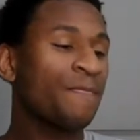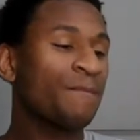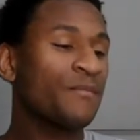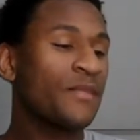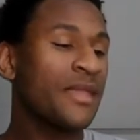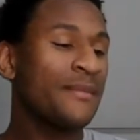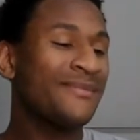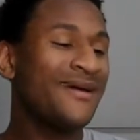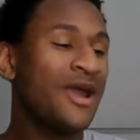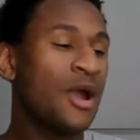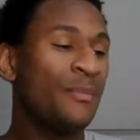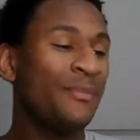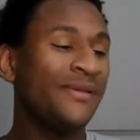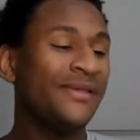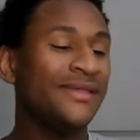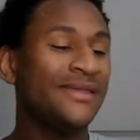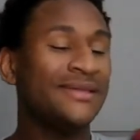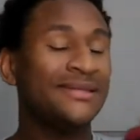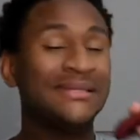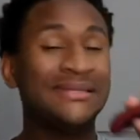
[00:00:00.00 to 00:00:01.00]
in my
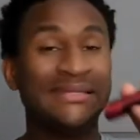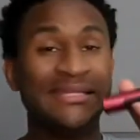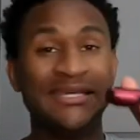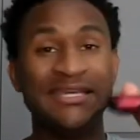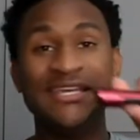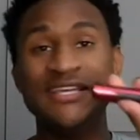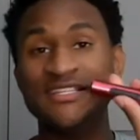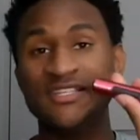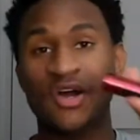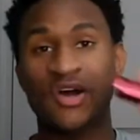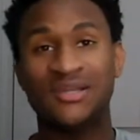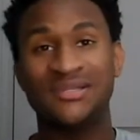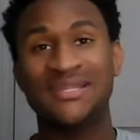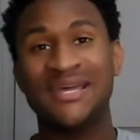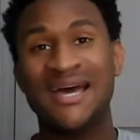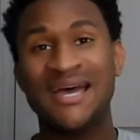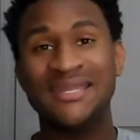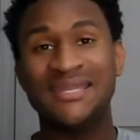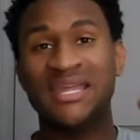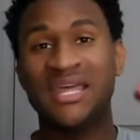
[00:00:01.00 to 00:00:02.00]
opinion, these are
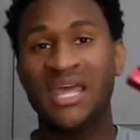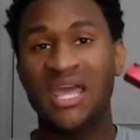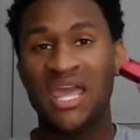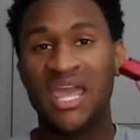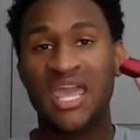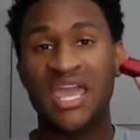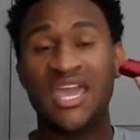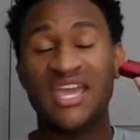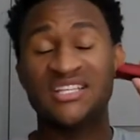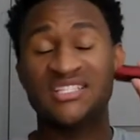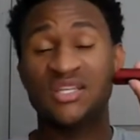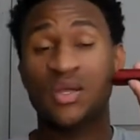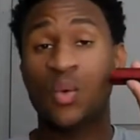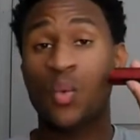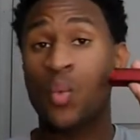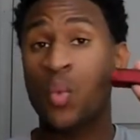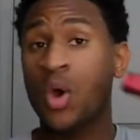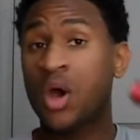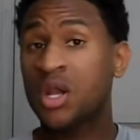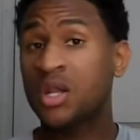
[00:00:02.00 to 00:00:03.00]
not as
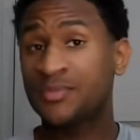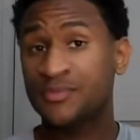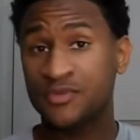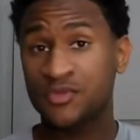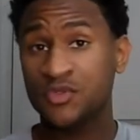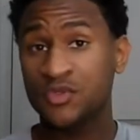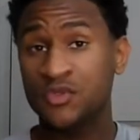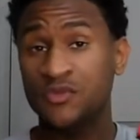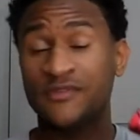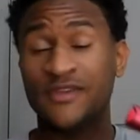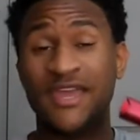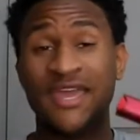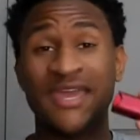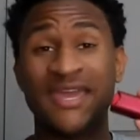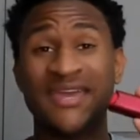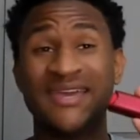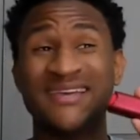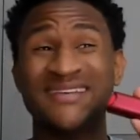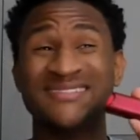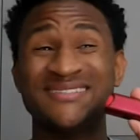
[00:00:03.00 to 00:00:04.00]
waterproof
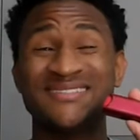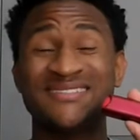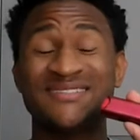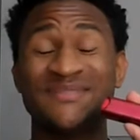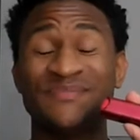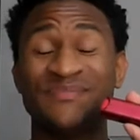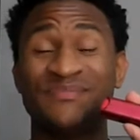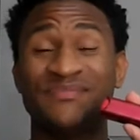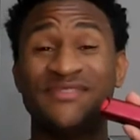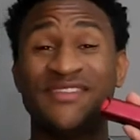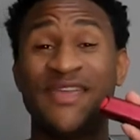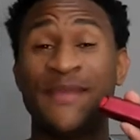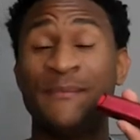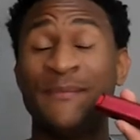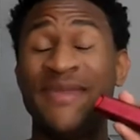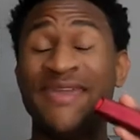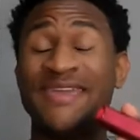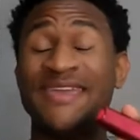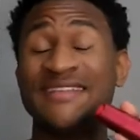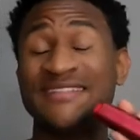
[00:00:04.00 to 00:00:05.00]
as they
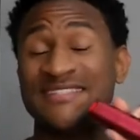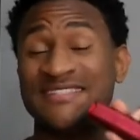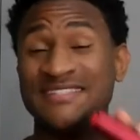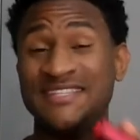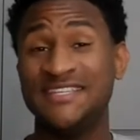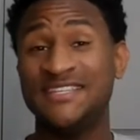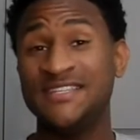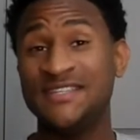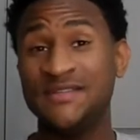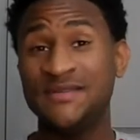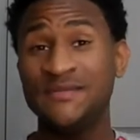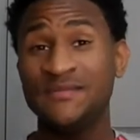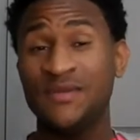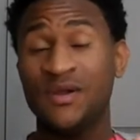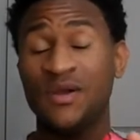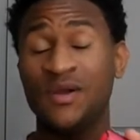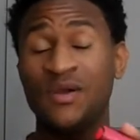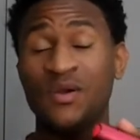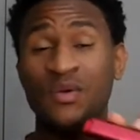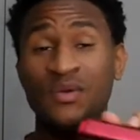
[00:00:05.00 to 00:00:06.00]
make it seem
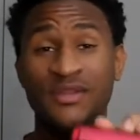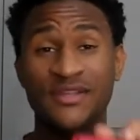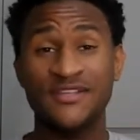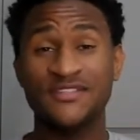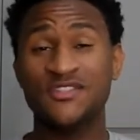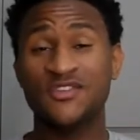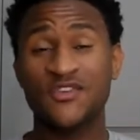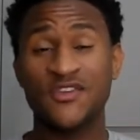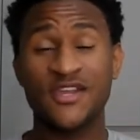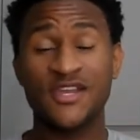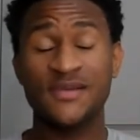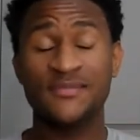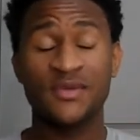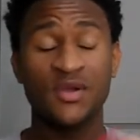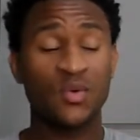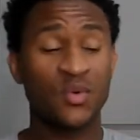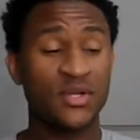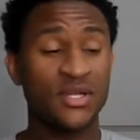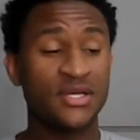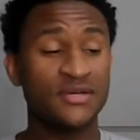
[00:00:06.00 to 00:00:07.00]
on Instagram
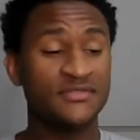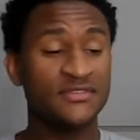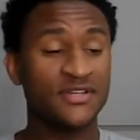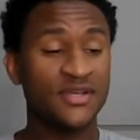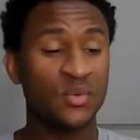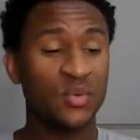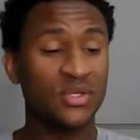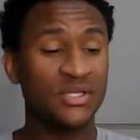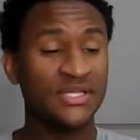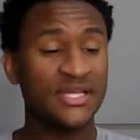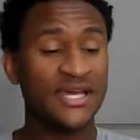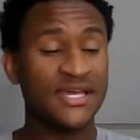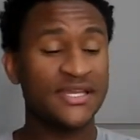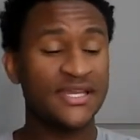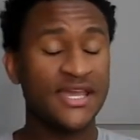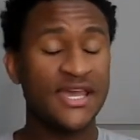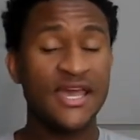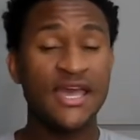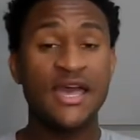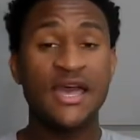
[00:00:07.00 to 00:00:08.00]
or whatever and whatnot.
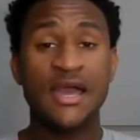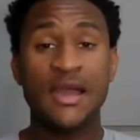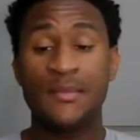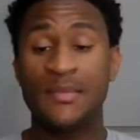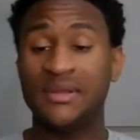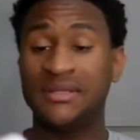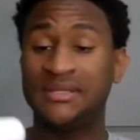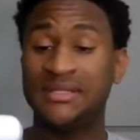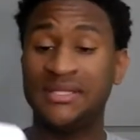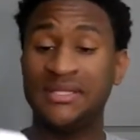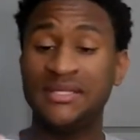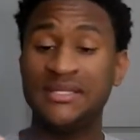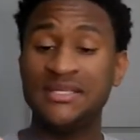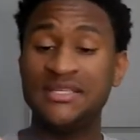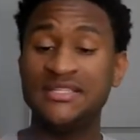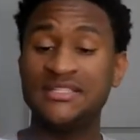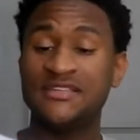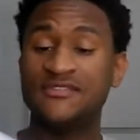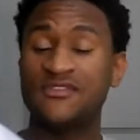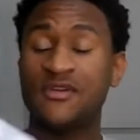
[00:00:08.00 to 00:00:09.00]
But
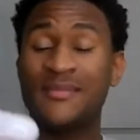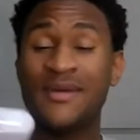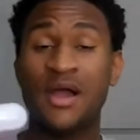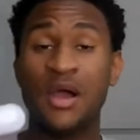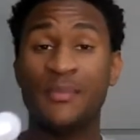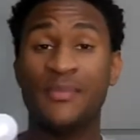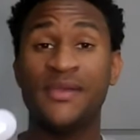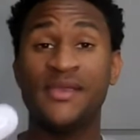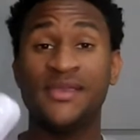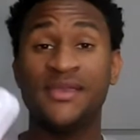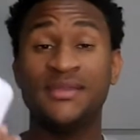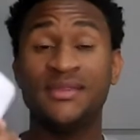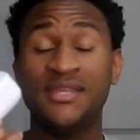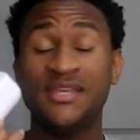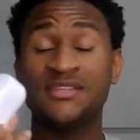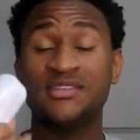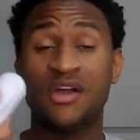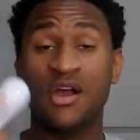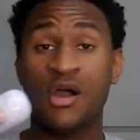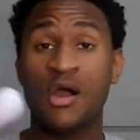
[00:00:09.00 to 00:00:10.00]
these, from my opinion,
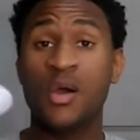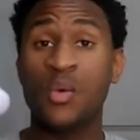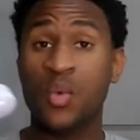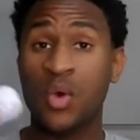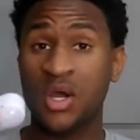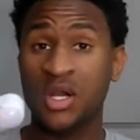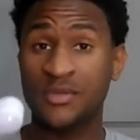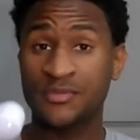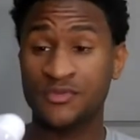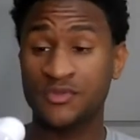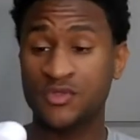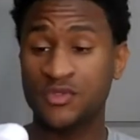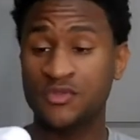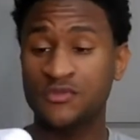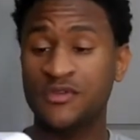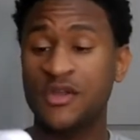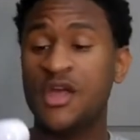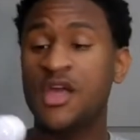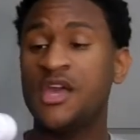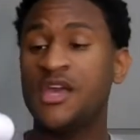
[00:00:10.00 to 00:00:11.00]
these are
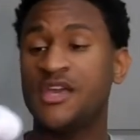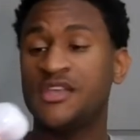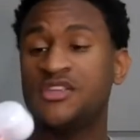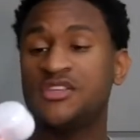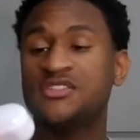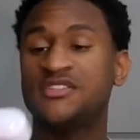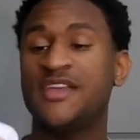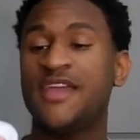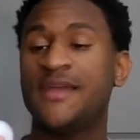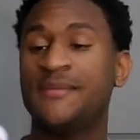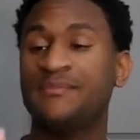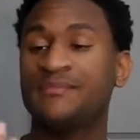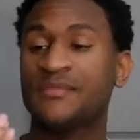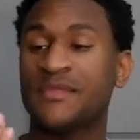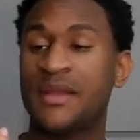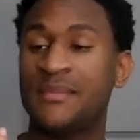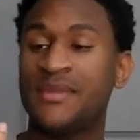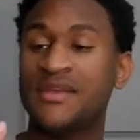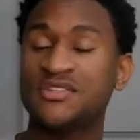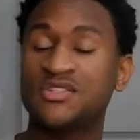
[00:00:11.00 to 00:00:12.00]
waterproof. It's just that
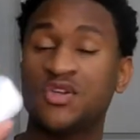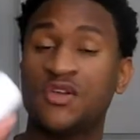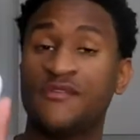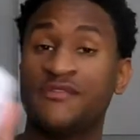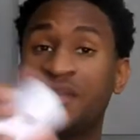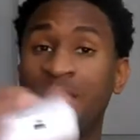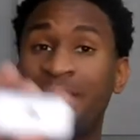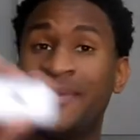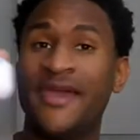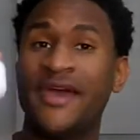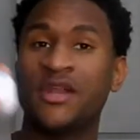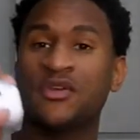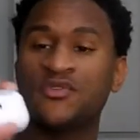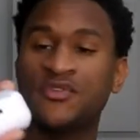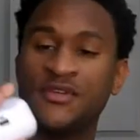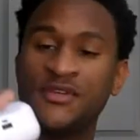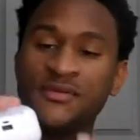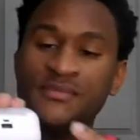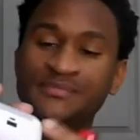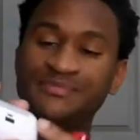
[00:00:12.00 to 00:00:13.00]
I'm not sure if the
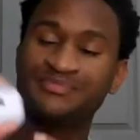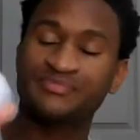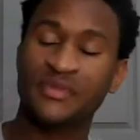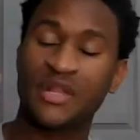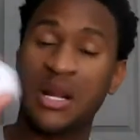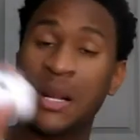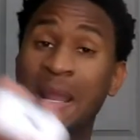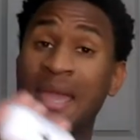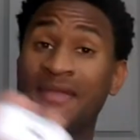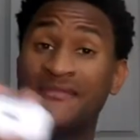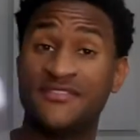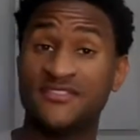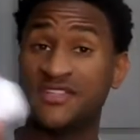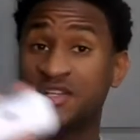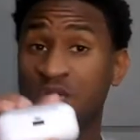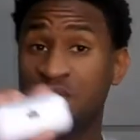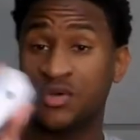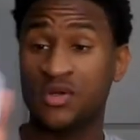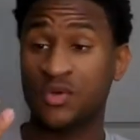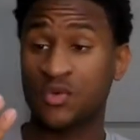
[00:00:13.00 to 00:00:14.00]
battery life is
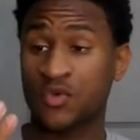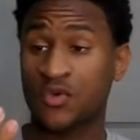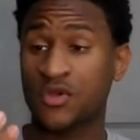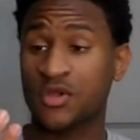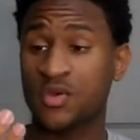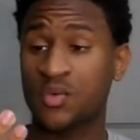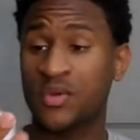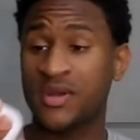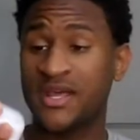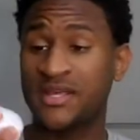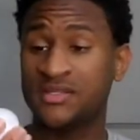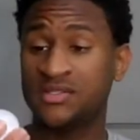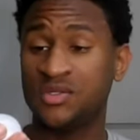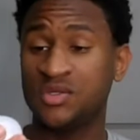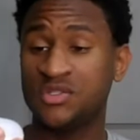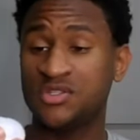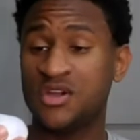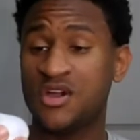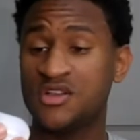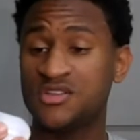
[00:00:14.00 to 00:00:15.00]
going to work when I
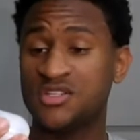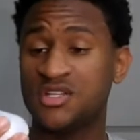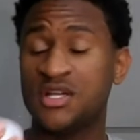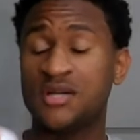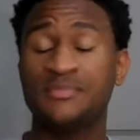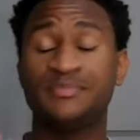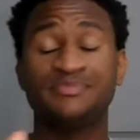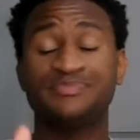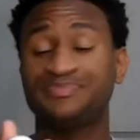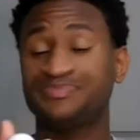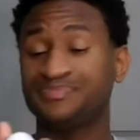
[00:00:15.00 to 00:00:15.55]
do charge it up.